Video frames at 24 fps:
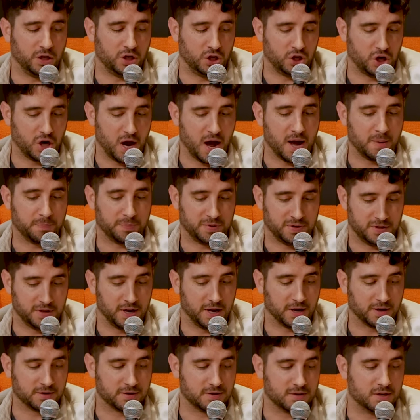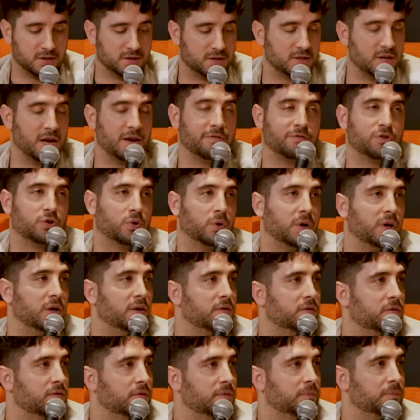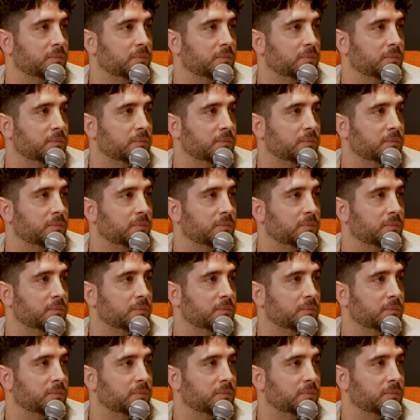chopsticks to save trees.